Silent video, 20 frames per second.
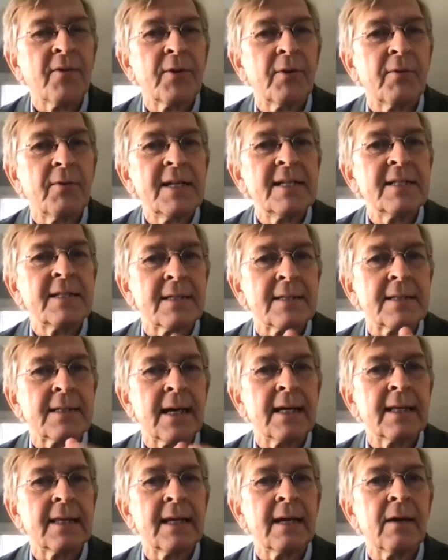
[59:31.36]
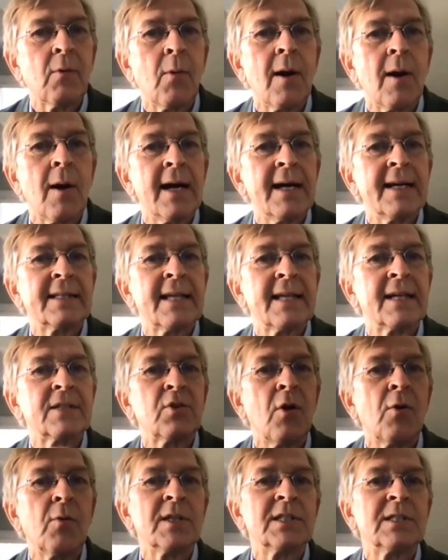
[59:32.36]
of the reasons, I think, why it has
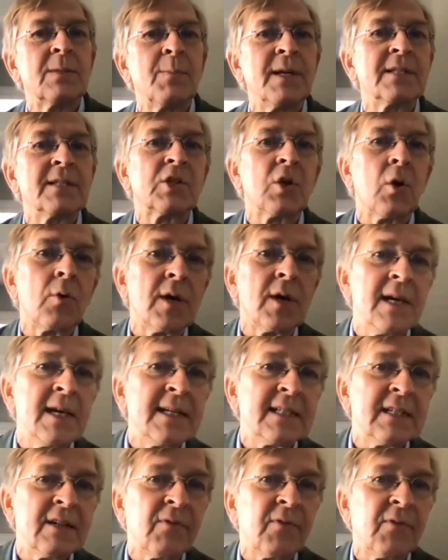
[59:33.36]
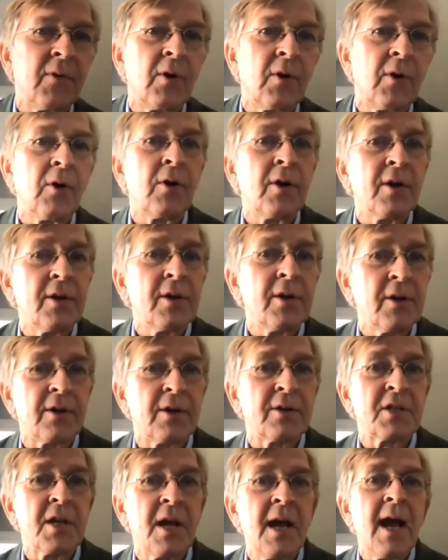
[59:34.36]
always been so easy for
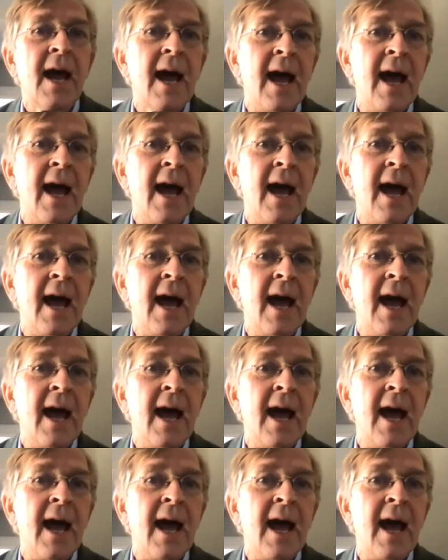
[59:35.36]
lawyers